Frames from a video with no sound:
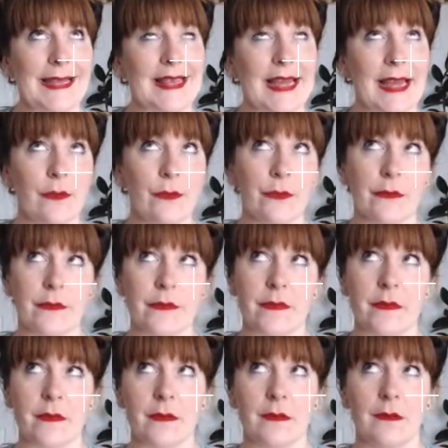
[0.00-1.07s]
It sounds
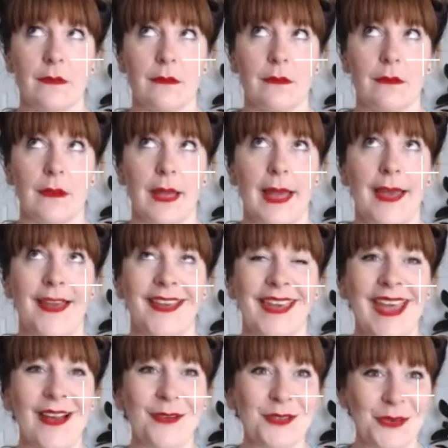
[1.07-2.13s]

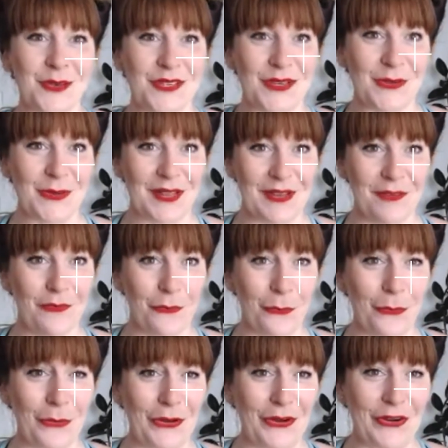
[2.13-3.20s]
counterintuitive
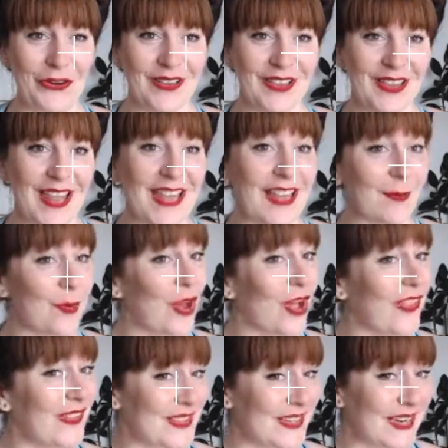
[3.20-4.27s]
or like I'm
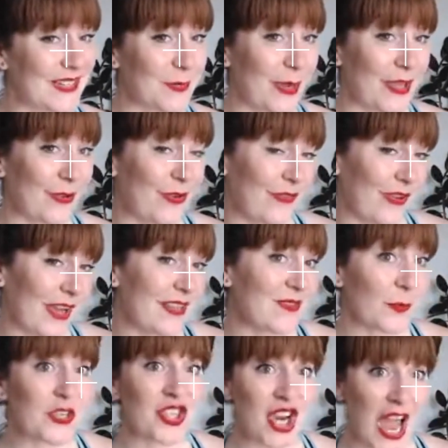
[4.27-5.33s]
not listening to my own
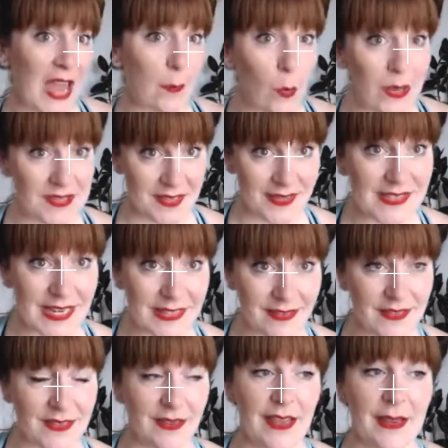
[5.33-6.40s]
advice, which I wasn't at
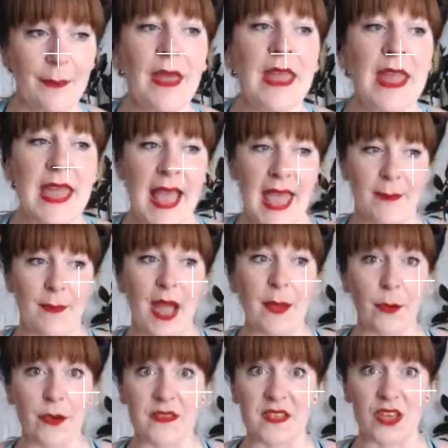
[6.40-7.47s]
the time.
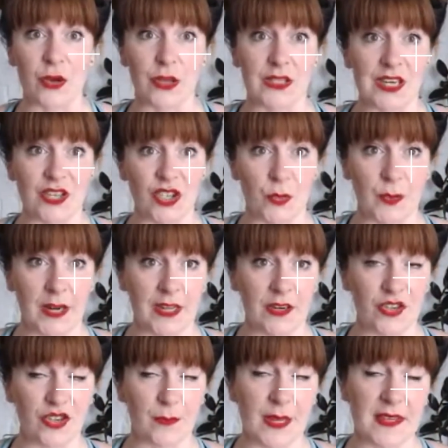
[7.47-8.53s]
I was a yoga teacher when I
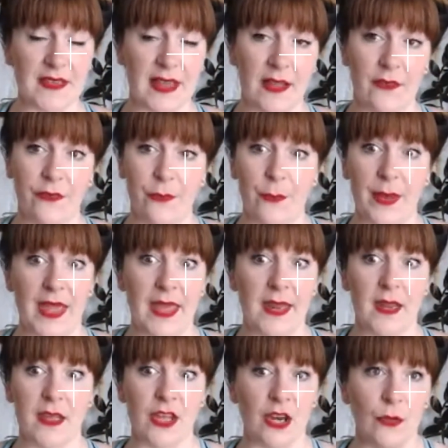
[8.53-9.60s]
injured myself, but
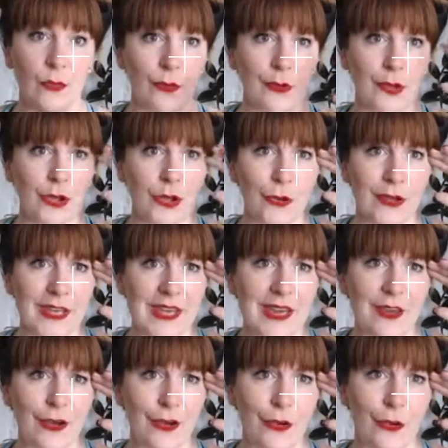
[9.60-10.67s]
your
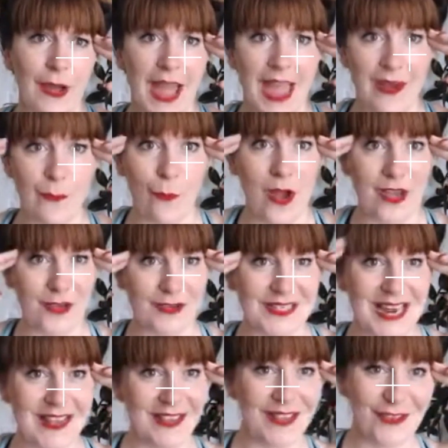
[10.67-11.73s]
ego and what you're
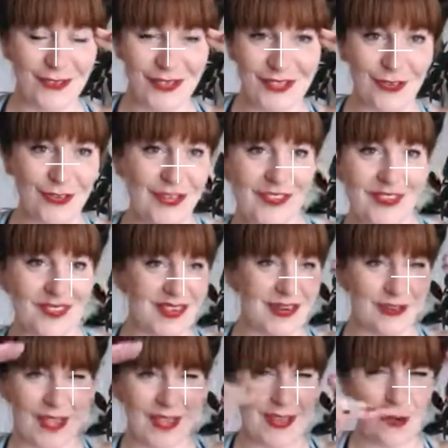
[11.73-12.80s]
telling your students,
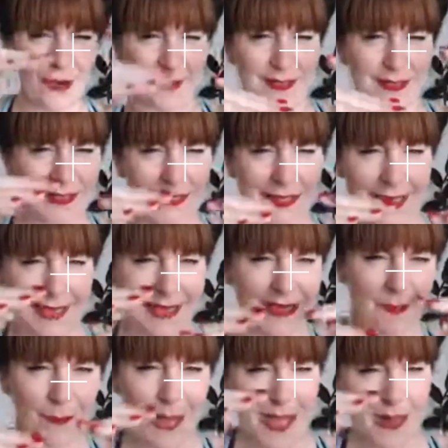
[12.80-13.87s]
they're like constantly in
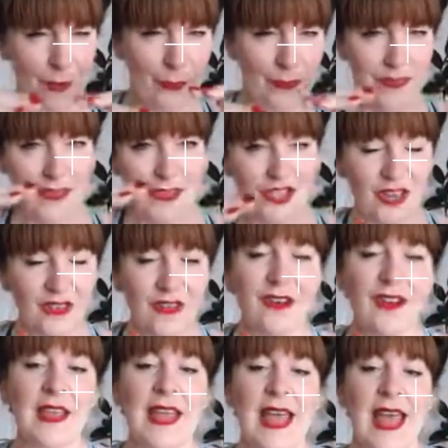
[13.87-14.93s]
this battle with each
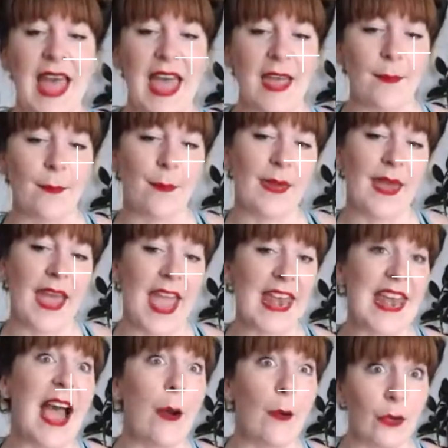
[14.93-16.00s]
other. And
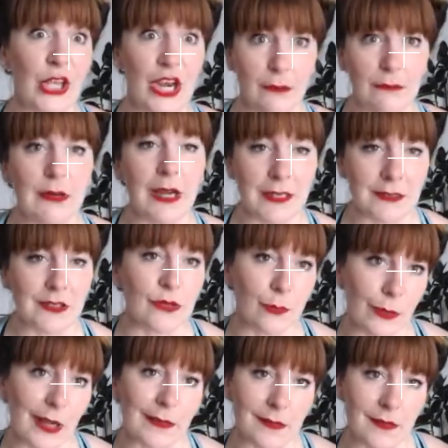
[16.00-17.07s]
now, I do
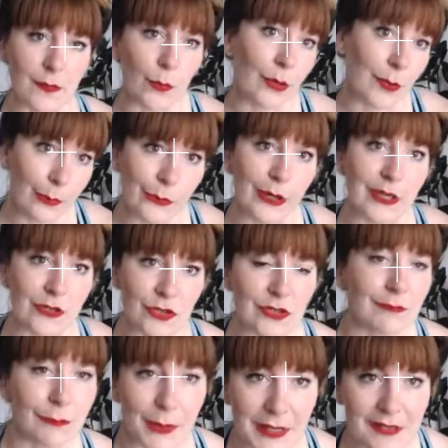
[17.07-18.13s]
practice what I
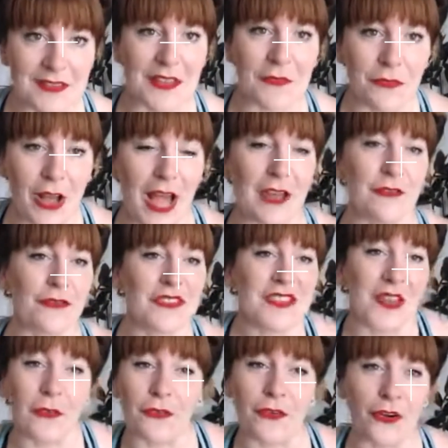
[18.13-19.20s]
preach because I've
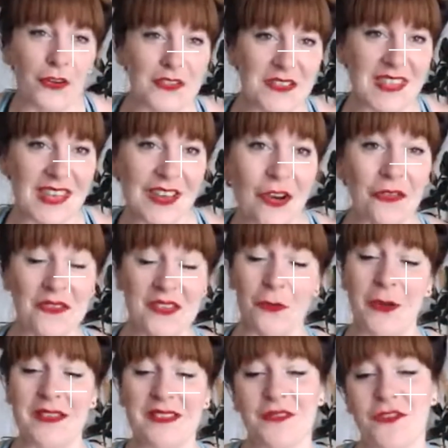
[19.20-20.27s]
suffered the
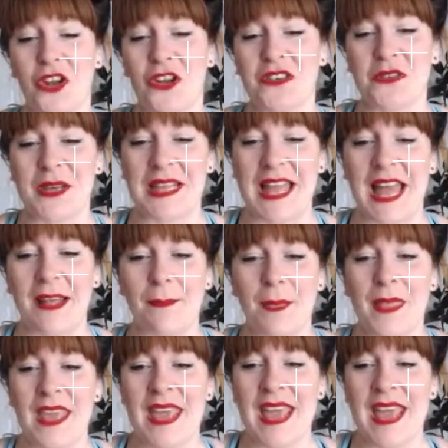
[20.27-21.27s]
consequence of not doing that.